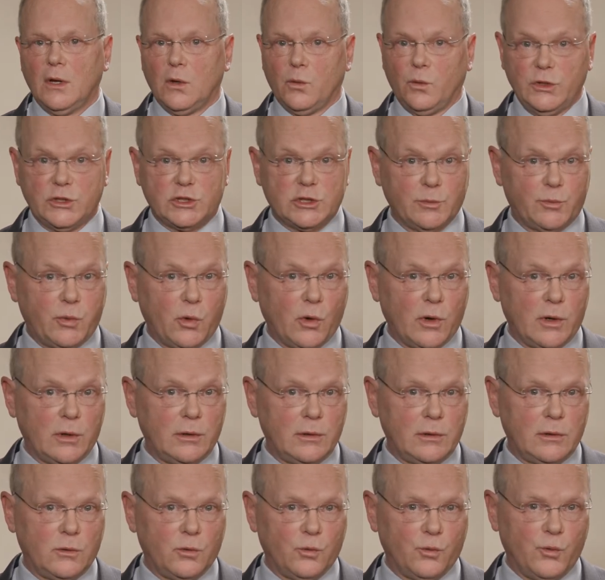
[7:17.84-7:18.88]
We support
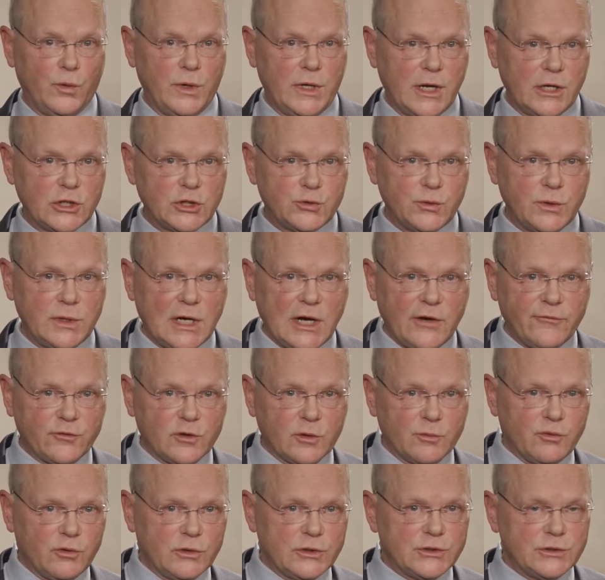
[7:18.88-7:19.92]
reentry
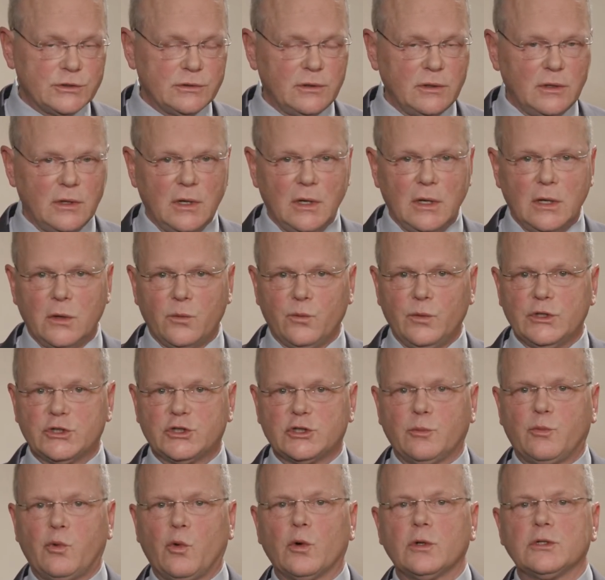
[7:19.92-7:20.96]
after prison. We
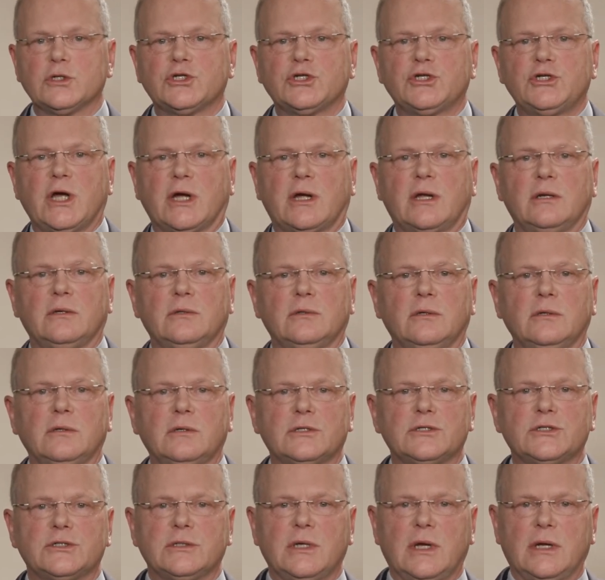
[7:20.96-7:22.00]
support second
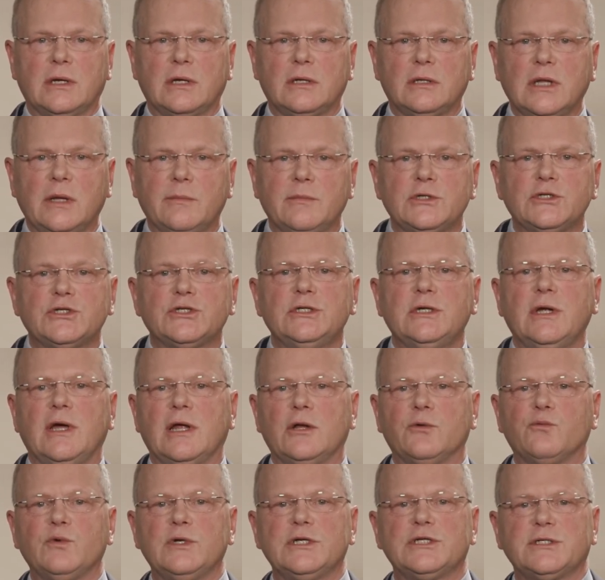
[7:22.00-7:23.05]
looks and clemency
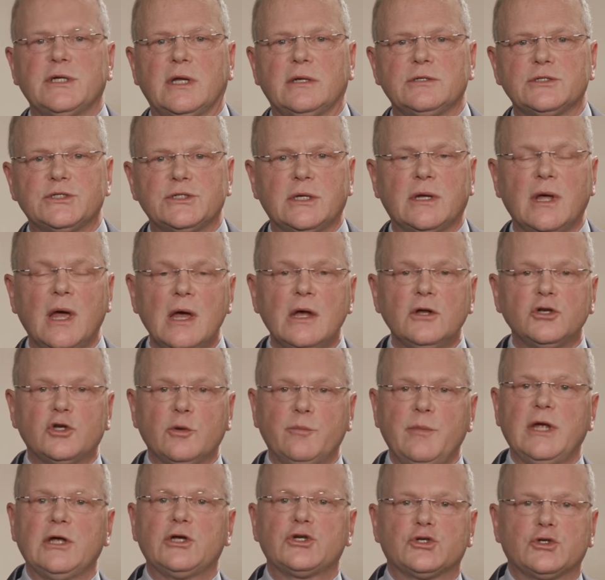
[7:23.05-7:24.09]
and resentencing to
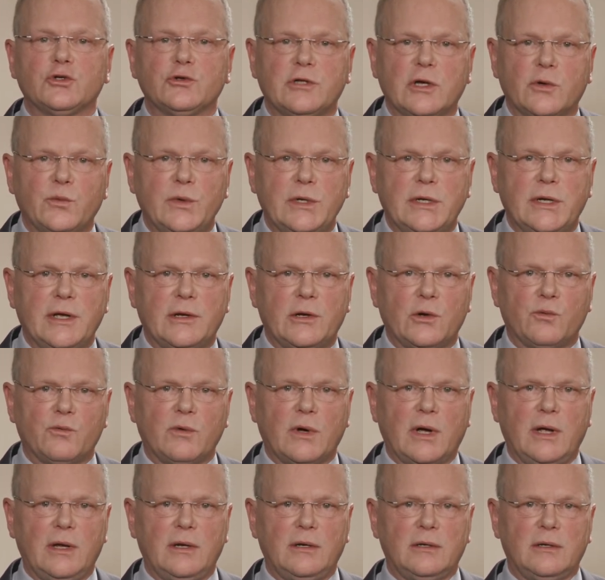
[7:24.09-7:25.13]
make sure that we get it
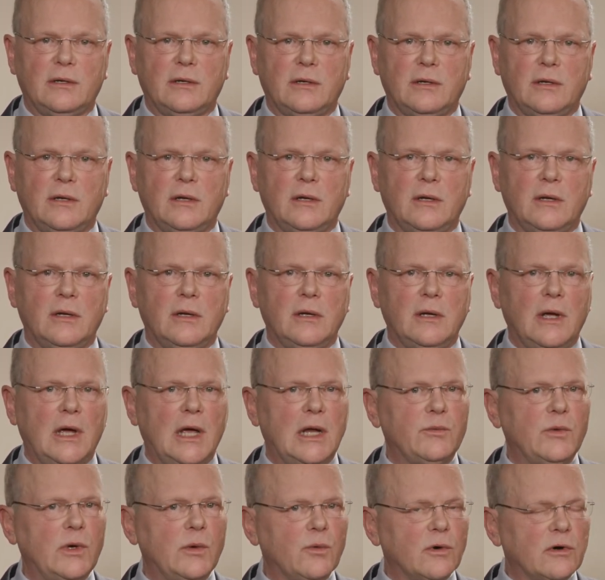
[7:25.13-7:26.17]
right.
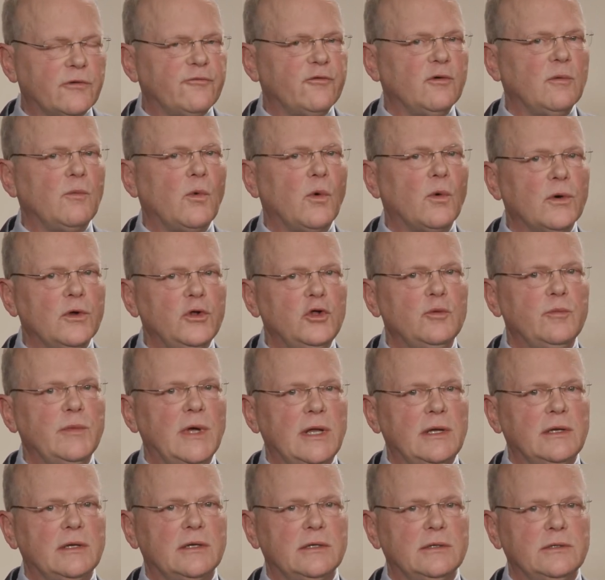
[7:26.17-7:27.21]
And we work for more
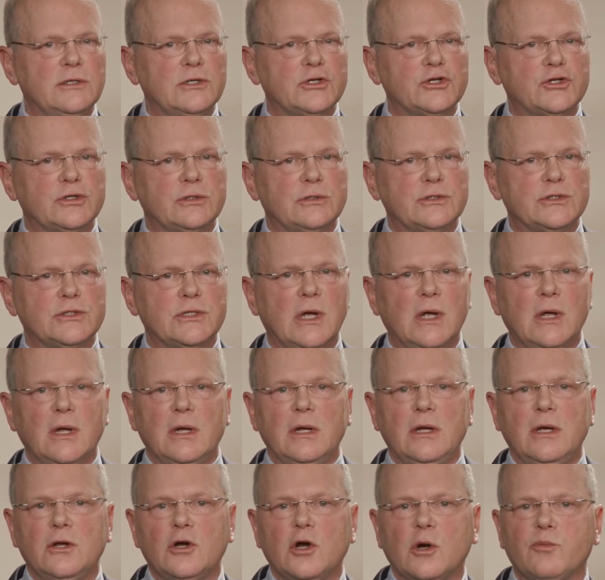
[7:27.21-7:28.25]
humane conditions
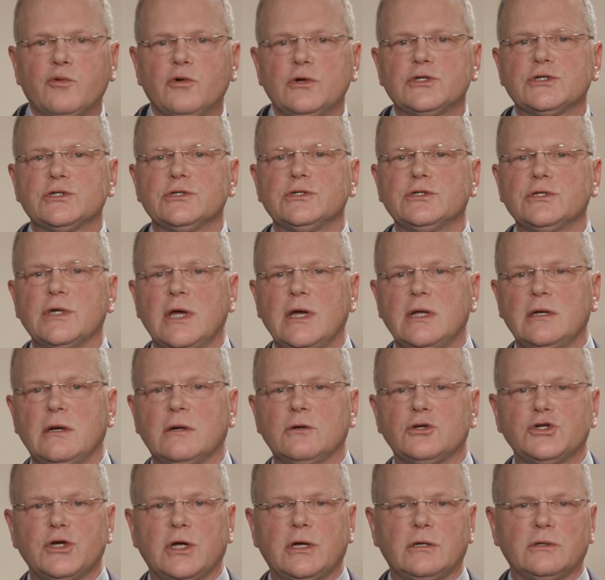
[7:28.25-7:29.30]
in our prisons, in our
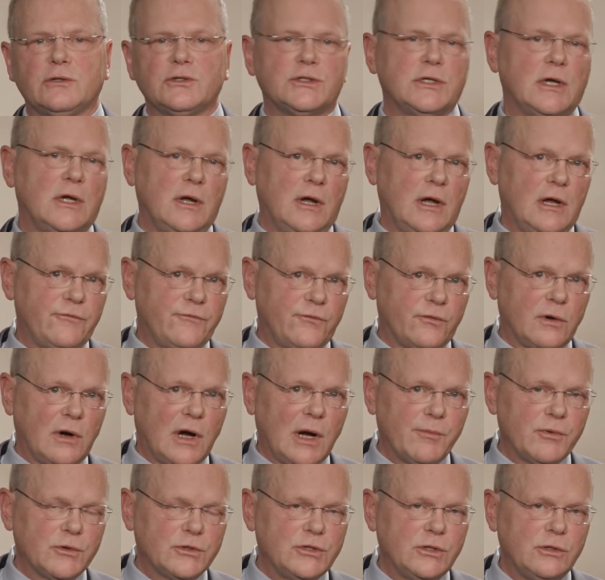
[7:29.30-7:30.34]
jails, and for
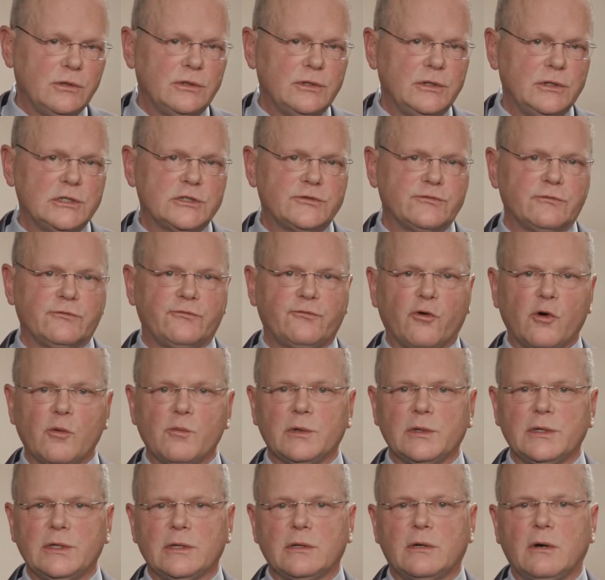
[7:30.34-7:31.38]
opportunities for
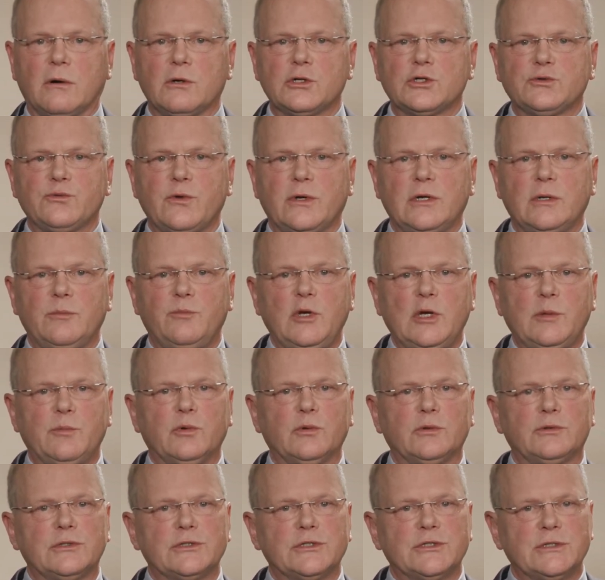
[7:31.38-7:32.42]
formerly incarcerated
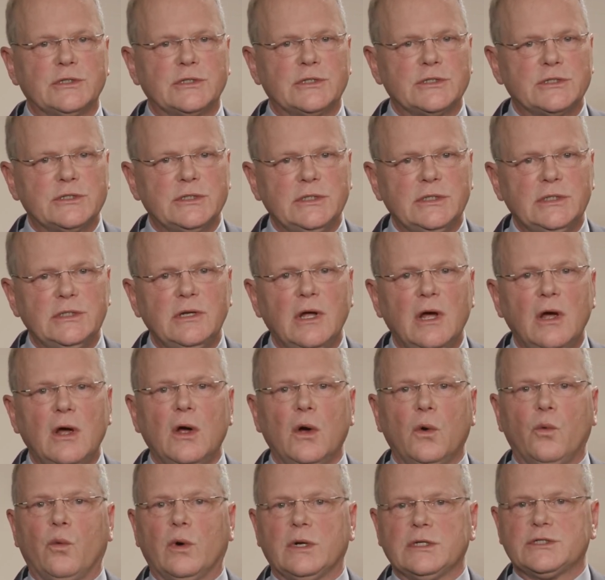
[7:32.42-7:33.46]
people to succeed
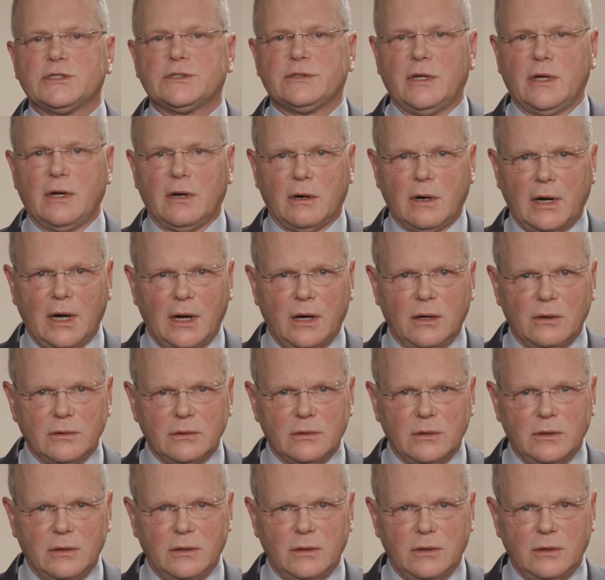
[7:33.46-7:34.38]
once they are out.